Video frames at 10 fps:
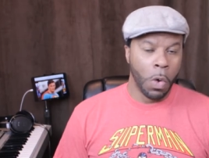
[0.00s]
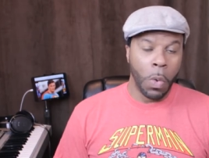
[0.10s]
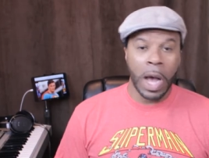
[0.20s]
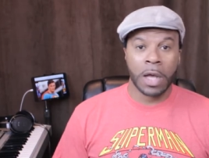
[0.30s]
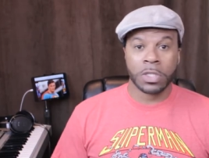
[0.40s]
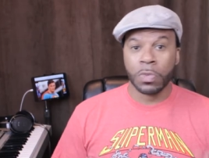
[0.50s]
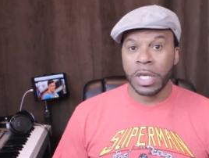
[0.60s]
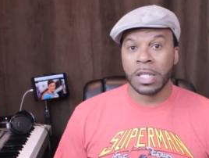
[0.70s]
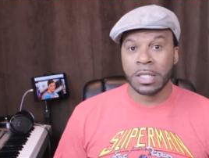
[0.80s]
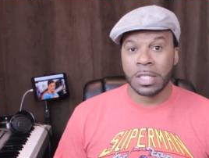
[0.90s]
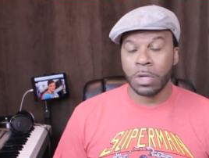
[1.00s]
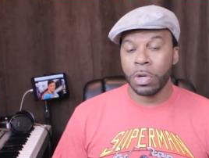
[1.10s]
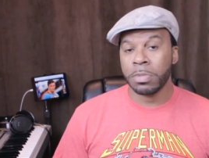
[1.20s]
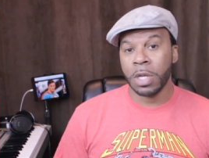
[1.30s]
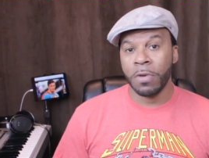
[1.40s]
wow, so we get to see
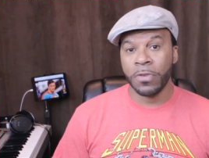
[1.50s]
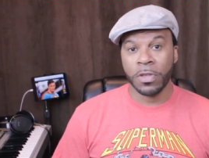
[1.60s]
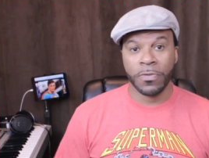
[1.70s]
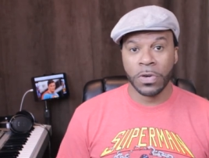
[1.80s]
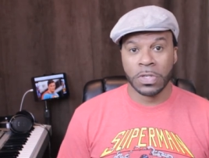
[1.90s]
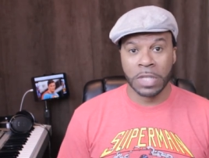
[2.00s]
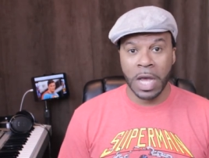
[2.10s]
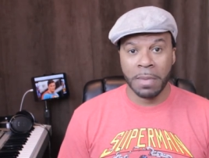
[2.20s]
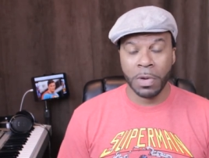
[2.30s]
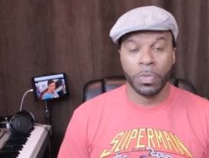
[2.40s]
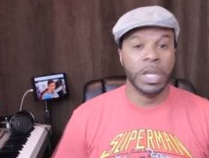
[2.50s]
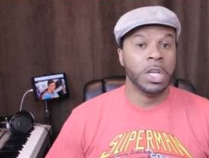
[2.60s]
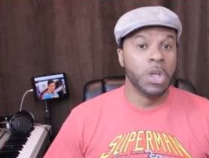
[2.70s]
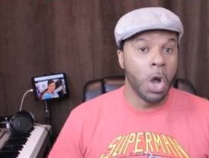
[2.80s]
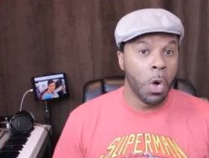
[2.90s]
Krypton for the first time, and we
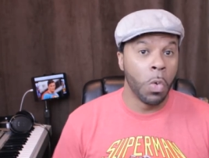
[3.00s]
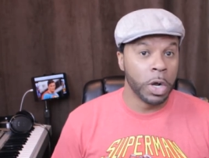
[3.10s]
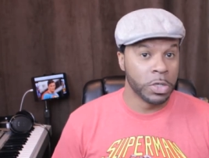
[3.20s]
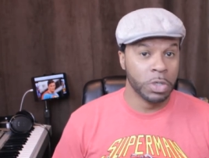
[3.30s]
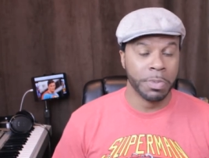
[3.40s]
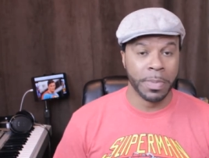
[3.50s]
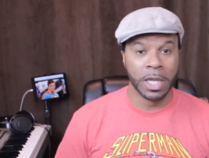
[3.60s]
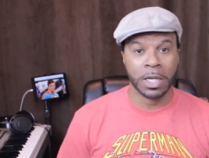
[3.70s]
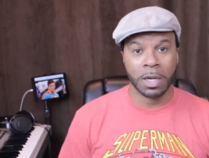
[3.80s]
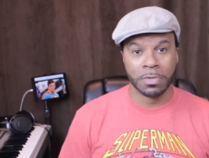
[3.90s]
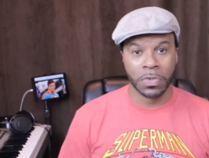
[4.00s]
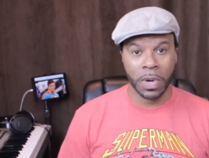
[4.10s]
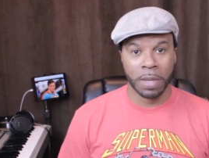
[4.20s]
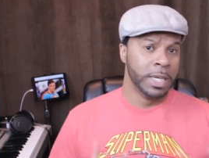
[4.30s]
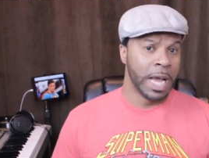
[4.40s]
know where Superman comes
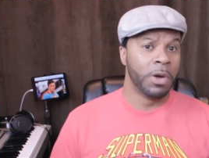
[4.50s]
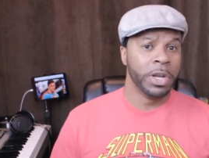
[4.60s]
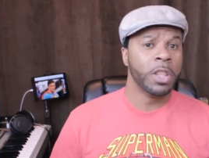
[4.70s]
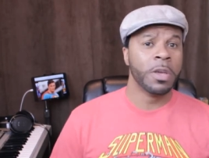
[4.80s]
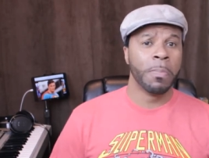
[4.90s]
from. Now, another